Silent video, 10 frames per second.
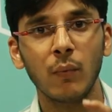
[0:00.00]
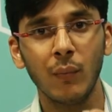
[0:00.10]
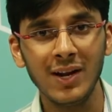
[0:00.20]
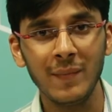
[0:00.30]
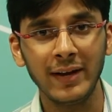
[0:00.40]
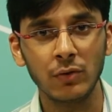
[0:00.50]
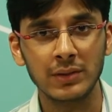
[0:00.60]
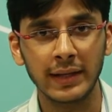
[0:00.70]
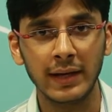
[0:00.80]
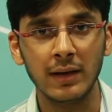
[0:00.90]
1
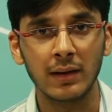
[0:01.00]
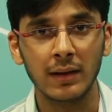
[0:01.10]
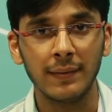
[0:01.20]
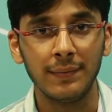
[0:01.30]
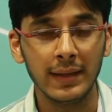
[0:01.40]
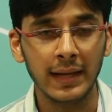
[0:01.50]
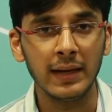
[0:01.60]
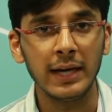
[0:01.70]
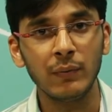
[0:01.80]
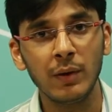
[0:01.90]
microsecond, then
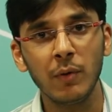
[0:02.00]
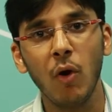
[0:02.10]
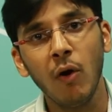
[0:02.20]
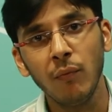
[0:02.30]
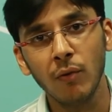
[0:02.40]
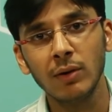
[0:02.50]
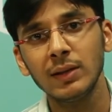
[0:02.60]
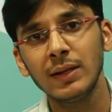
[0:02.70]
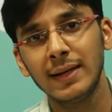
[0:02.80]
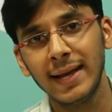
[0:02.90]
it will be off for
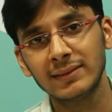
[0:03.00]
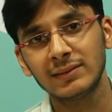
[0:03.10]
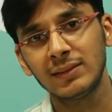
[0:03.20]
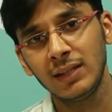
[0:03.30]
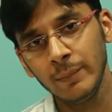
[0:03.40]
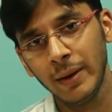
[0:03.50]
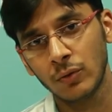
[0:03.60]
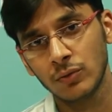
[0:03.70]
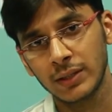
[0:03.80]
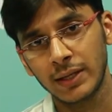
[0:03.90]
the next 3
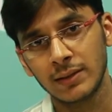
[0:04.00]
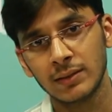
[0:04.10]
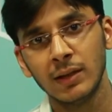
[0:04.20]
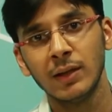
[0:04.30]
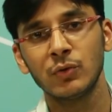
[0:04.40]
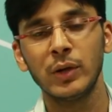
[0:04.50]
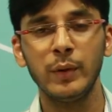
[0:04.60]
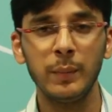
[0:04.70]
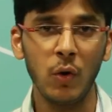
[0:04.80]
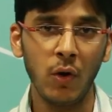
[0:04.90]
microseconds. So it
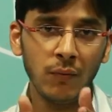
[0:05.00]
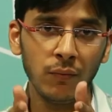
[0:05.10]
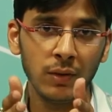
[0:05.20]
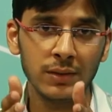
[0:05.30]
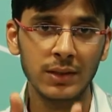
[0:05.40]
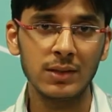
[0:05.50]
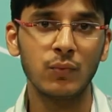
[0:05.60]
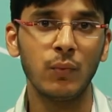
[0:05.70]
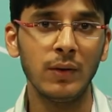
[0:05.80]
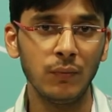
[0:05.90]
will be on for just
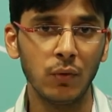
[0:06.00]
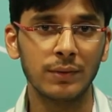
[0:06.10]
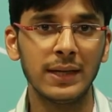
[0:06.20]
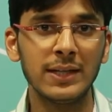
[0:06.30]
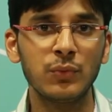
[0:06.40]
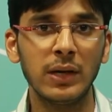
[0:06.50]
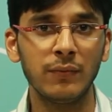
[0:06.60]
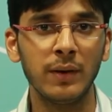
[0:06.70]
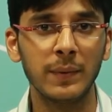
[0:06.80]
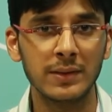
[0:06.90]
one fourth that is
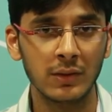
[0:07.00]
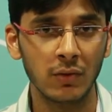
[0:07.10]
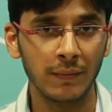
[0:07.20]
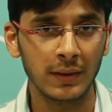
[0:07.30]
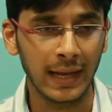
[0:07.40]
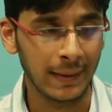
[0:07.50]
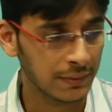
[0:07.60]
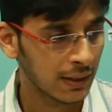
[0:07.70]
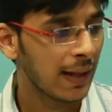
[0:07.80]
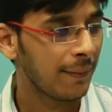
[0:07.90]
25% of the
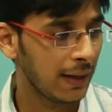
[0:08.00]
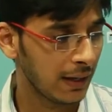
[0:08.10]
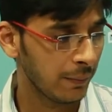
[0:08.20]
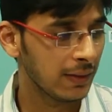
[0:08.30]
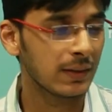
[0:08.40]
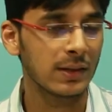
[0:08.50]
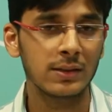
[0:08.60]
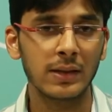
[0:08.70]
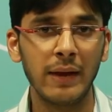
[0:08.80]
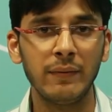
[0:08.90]
times that means it
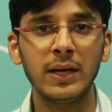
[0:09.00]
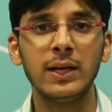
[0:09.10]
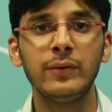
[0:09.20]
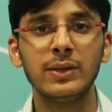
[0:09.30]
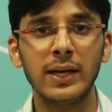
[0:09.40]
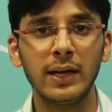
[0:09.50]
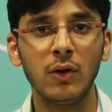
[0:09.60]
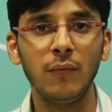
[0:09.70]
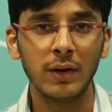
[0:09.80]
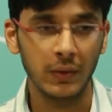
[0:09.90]
is having a duty cycle
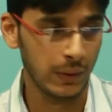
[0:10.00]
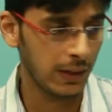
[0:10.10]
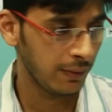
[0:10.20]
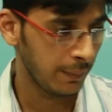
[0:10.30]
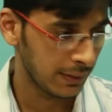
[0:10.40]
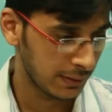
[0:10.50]
of 25%.